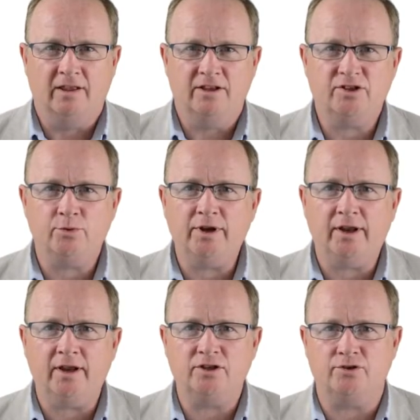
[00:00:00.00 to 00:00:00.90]
This
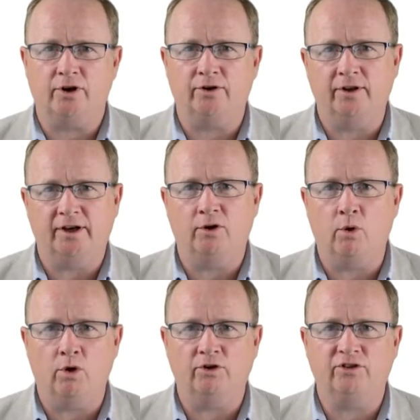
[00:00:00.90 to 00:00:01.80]
three-day instructor-led
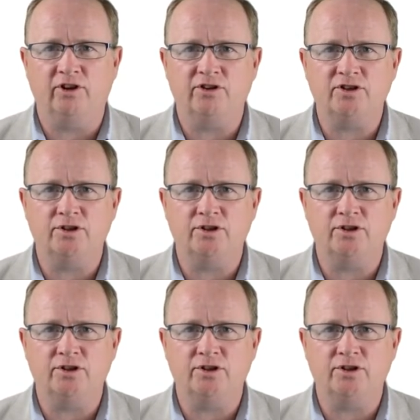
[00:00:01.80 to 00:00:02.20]
course teaches